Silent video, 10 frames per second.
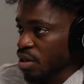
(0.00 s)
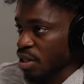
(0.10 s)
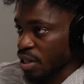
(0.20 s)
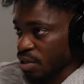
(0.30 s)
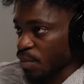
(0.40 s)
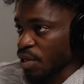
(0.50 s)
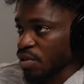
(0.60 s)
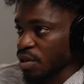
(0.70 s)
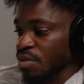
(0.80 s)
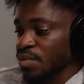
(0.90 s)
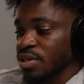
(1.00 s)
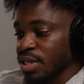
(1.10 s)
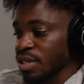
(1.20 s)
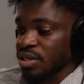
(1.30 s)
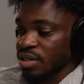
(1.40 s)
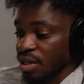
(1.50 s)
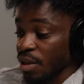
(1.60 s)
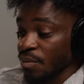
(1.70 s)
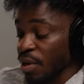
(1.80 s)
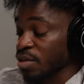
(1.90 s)
this particular art piece. It's
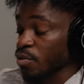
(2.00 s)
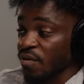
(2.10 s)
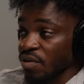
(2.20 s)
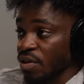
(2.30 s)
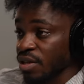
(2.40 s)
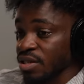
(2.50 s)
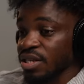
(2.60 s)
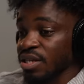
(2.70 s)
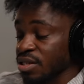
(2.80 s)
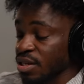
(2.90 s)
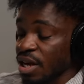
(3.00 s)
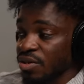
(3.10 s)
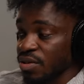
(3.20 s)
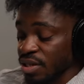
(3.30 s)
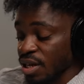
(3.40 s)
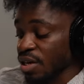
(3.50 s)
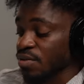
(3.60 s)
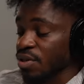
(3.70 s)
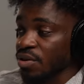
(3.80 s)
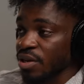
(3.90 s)
whoever collects it, it's actually, is
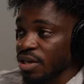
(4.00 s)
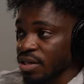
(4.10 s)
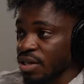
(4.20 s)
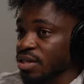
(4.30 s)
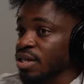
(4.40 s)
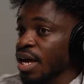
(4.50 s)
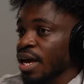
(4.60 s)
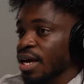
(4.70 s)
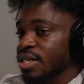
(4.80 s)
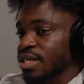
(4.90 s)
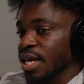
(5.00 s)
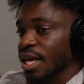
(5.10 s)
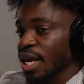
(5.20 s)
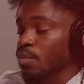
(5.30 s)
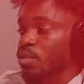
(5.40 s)
actually collecting it. It's like a